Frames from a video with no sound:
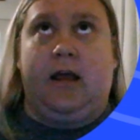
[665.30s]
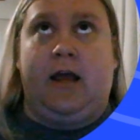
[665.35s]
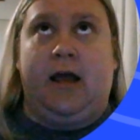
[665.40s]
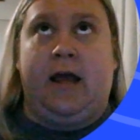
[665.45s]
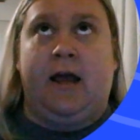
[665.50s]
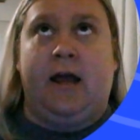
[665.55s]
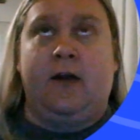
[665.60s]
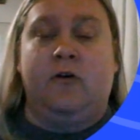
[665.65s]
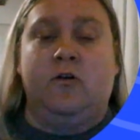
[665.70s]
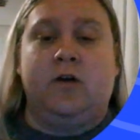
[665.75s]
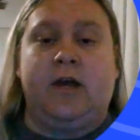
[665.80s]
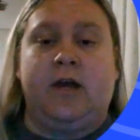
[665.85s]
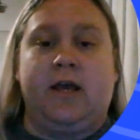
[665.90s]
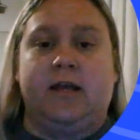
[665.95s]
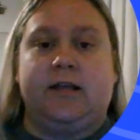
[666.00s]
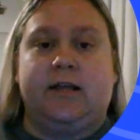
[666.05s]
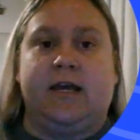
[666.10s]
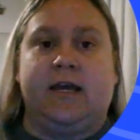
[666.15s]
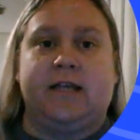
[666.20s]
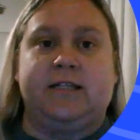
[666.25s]
it'll
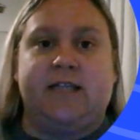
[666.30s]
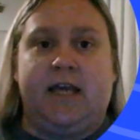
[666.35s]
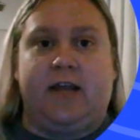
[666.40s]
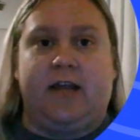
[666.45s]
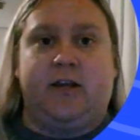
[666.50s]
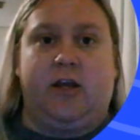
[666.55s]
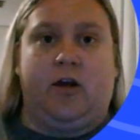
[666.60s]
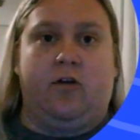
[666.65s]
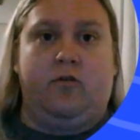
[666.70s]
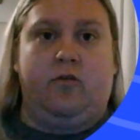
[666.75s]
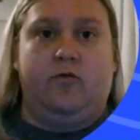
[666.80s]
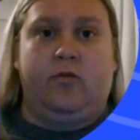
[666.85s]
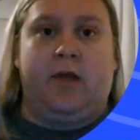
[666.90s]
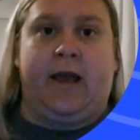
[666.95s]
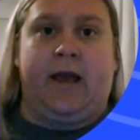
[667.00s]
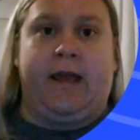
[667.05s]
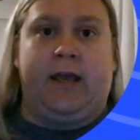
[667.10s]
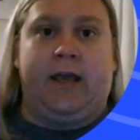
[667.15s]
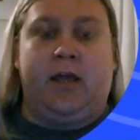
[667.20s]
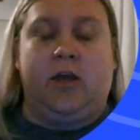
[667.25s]
continue.
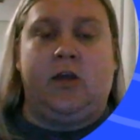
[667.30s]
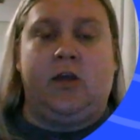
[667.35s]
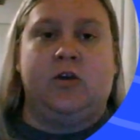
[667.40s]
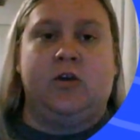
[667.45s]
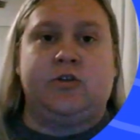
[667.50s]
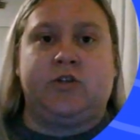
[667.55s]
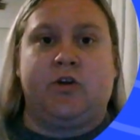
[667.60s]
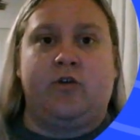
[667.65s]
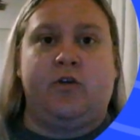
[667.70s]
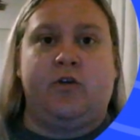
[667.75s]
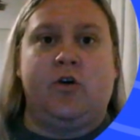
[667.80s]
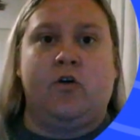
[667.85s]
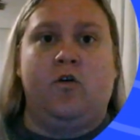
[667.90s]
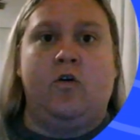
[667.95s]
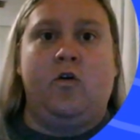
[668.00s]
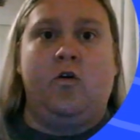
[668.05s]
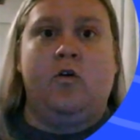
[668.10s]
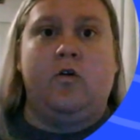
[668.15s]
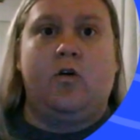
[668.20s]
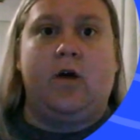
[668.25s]
So
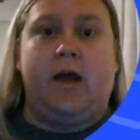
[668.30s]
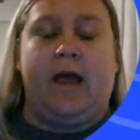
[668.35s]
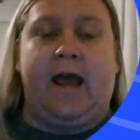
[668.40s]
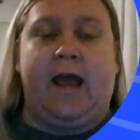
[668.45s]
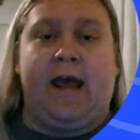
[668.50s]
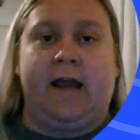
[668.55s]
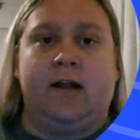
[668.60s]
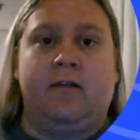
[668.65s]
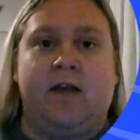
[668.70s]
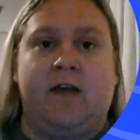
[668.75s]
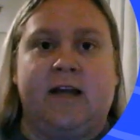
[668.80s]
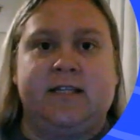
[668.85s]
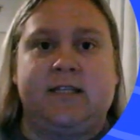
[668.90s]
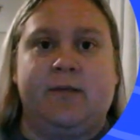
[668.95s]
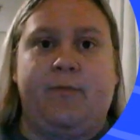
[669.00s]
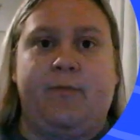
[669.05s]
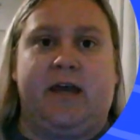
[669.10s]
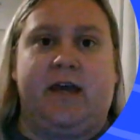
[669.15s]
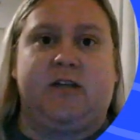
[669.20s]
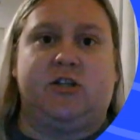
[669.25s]
you'll analyze the
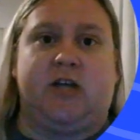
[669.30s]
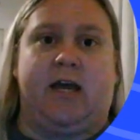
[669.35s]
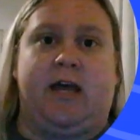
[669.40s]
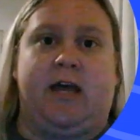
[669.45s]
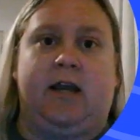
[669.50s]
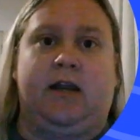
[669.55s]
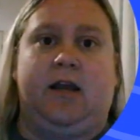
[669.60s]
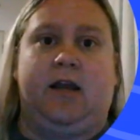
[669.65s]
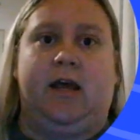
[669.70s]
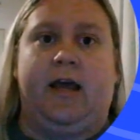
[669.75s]
patient,